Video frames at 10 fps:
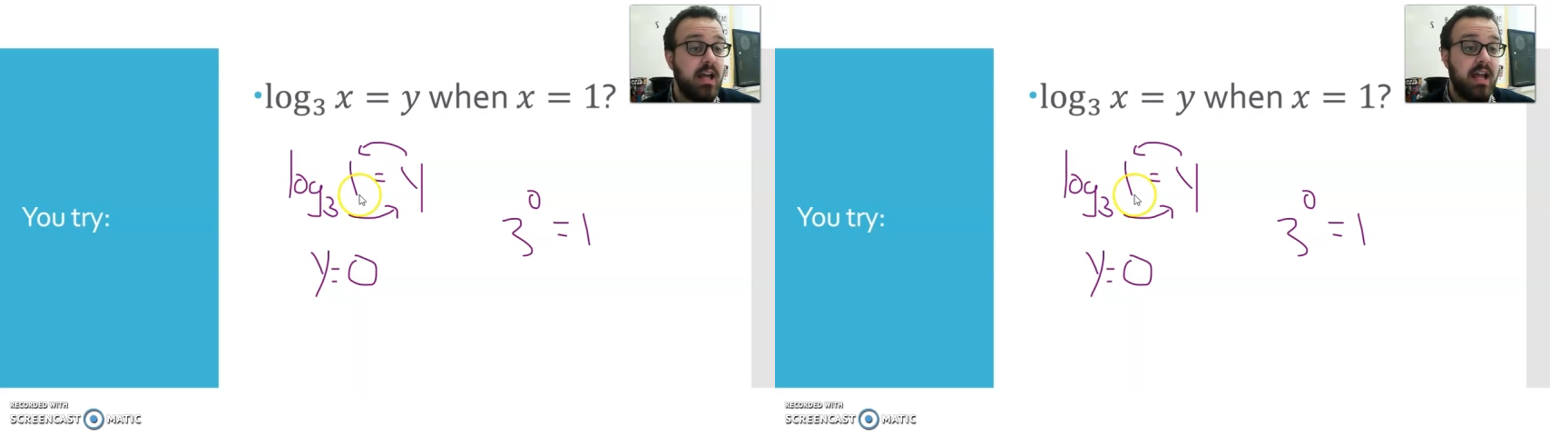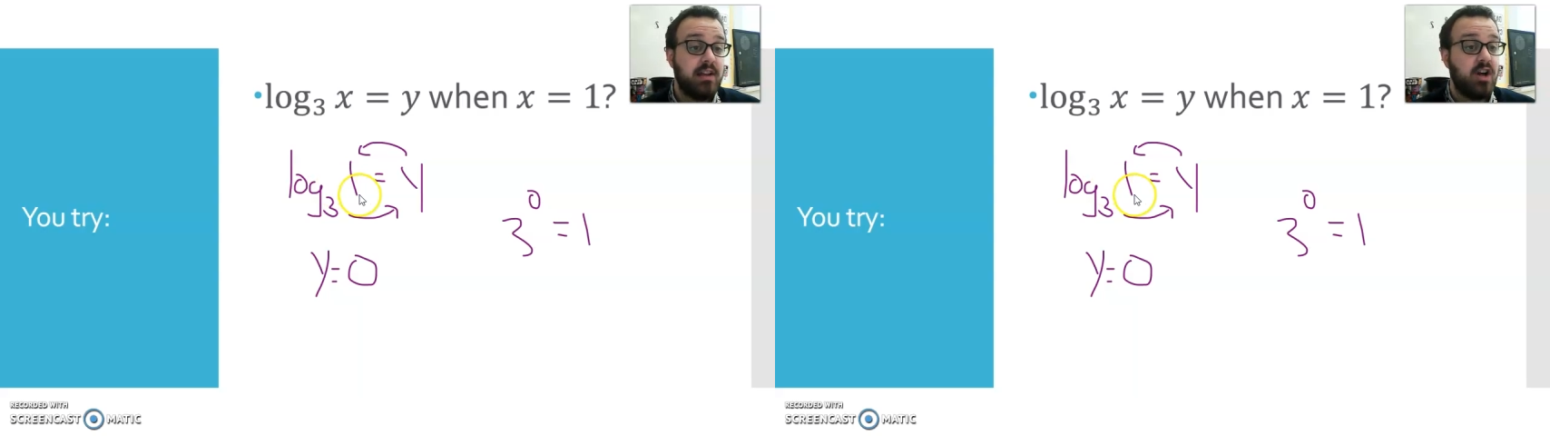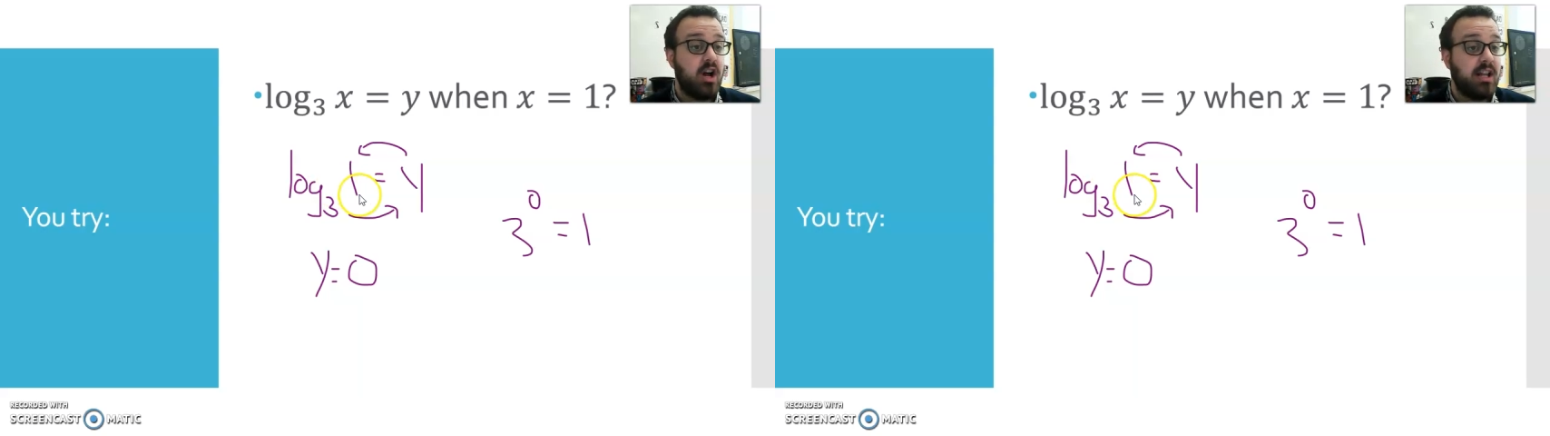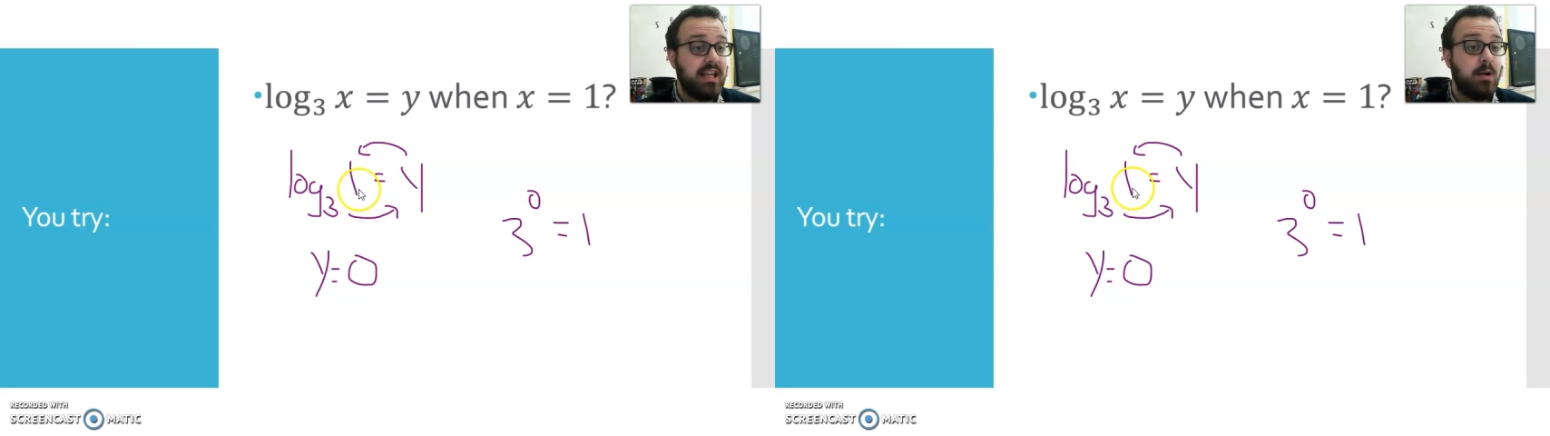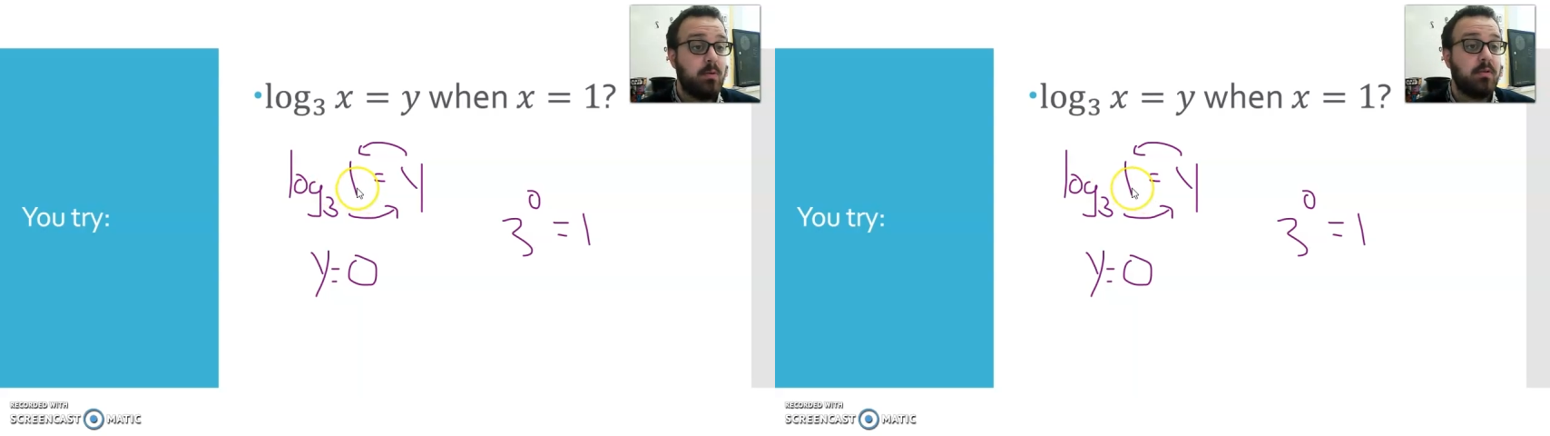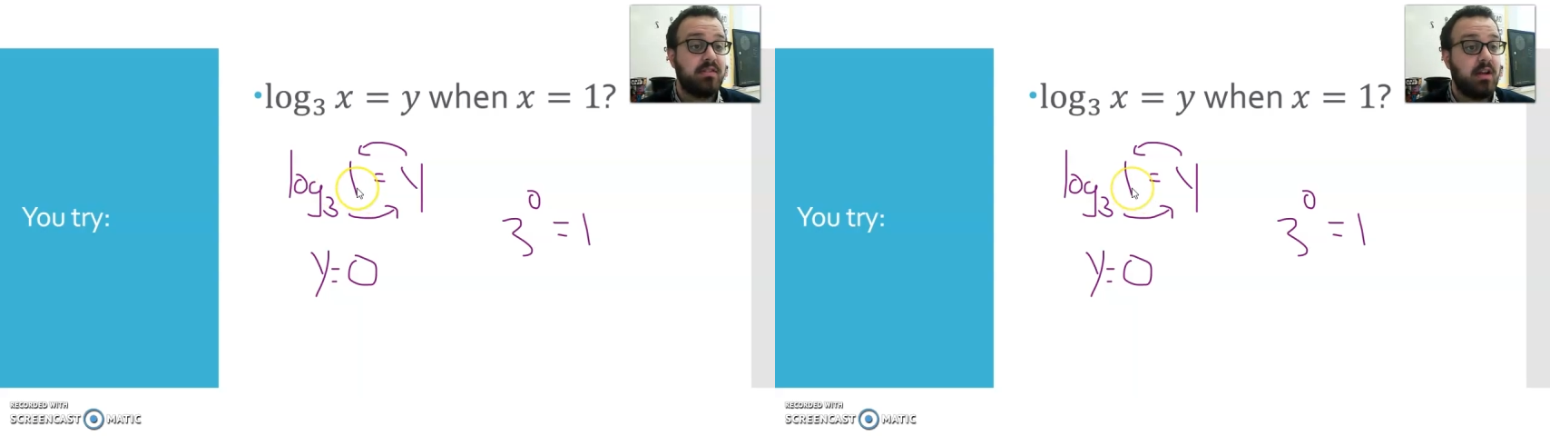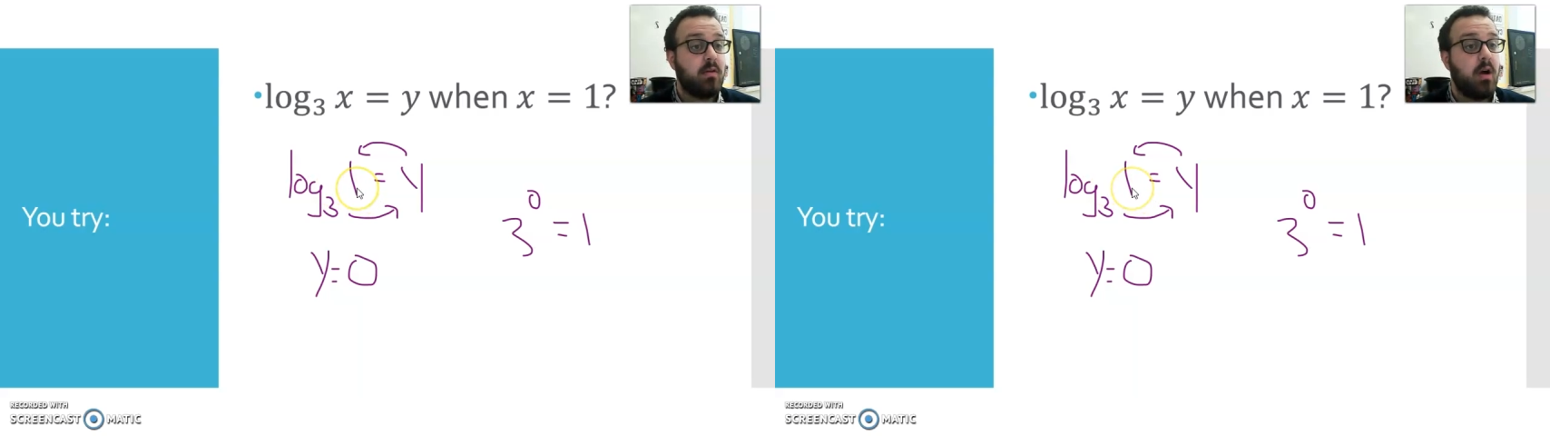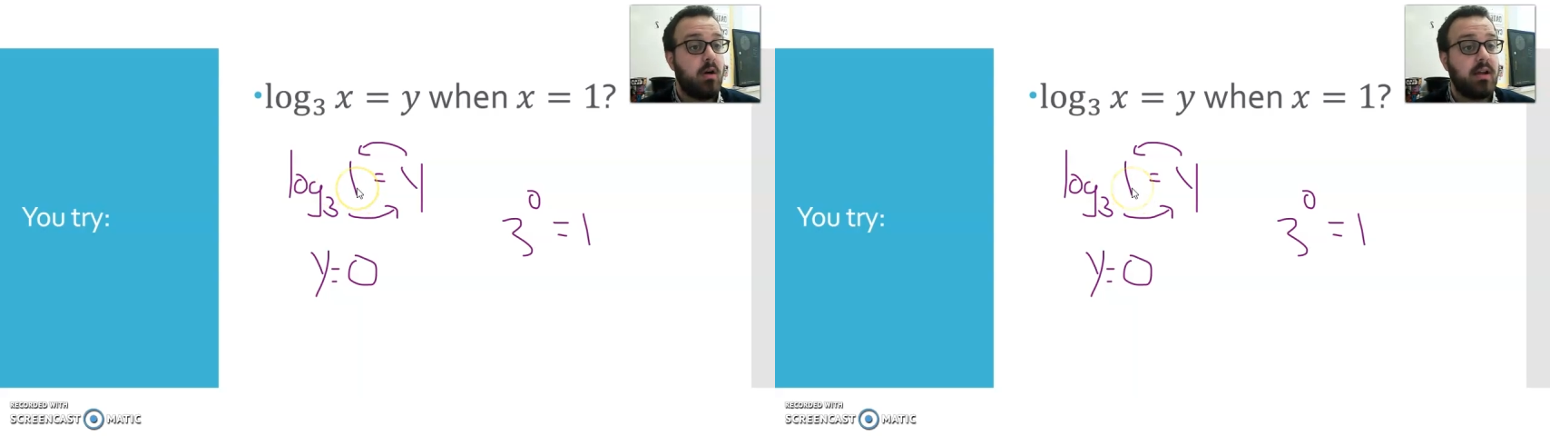it's going to equal
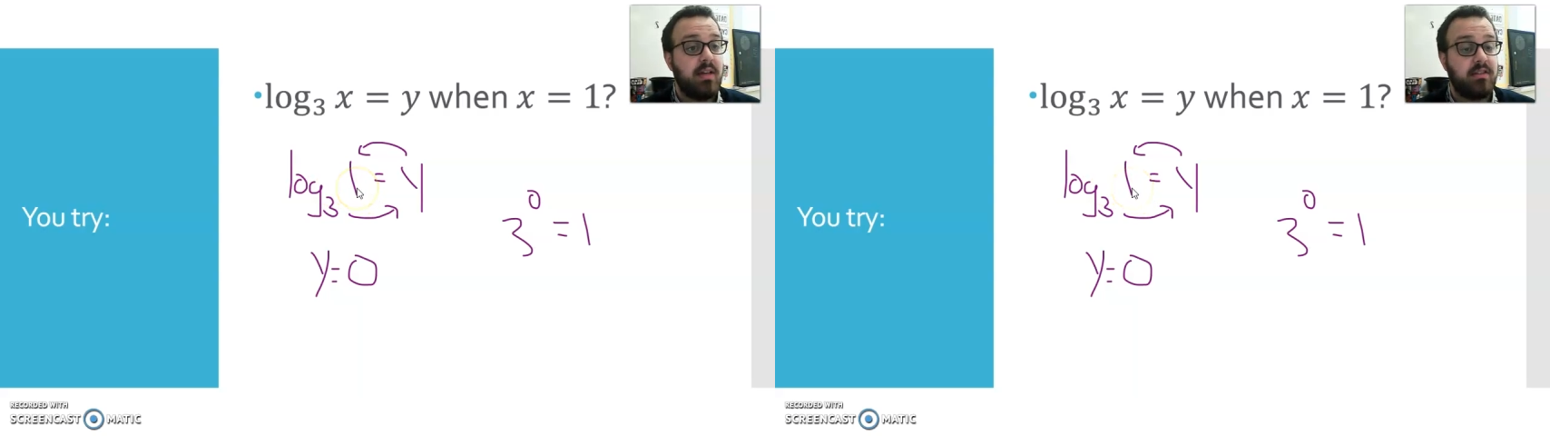0, okay?